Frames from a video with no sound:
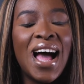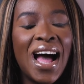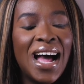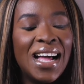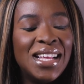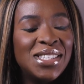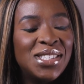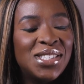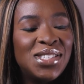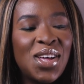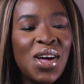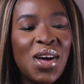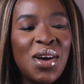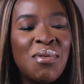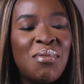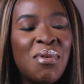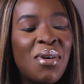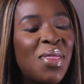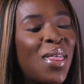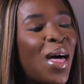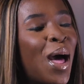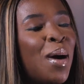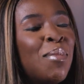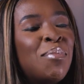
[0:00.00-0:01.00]
And so
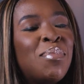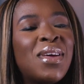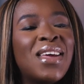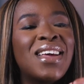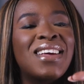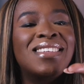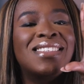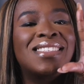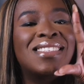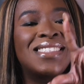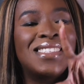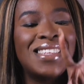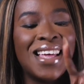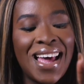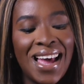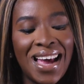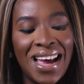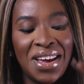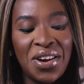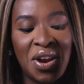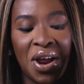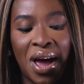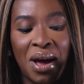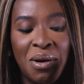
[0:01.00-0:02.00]
with that being
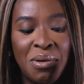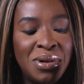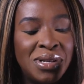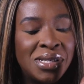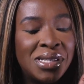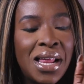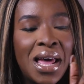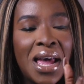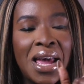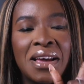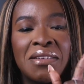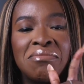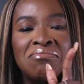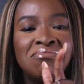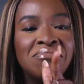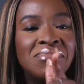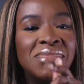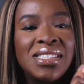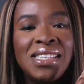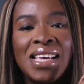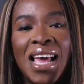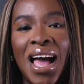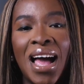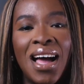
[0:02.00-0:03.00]
said, I was like,
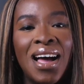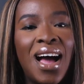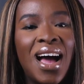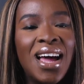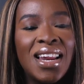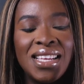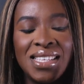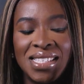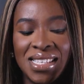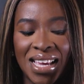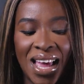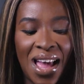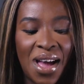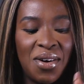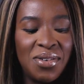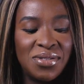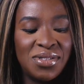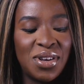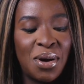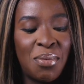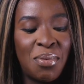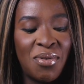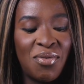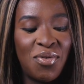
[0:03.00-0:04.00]
yeah, I need to get
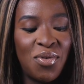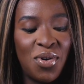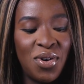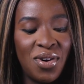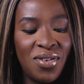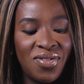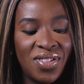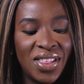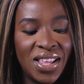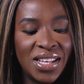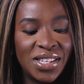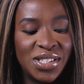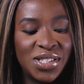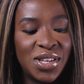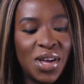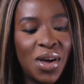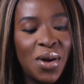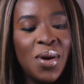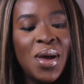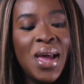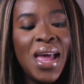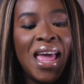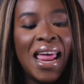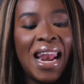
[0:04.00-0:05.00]
on top of all of this.
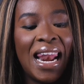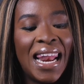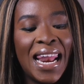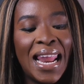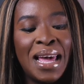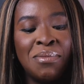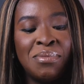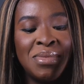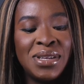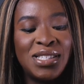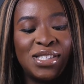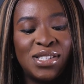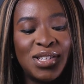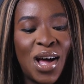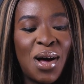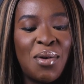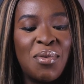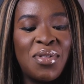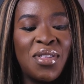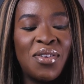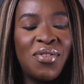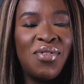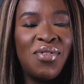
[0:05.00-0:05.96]
So let me start with the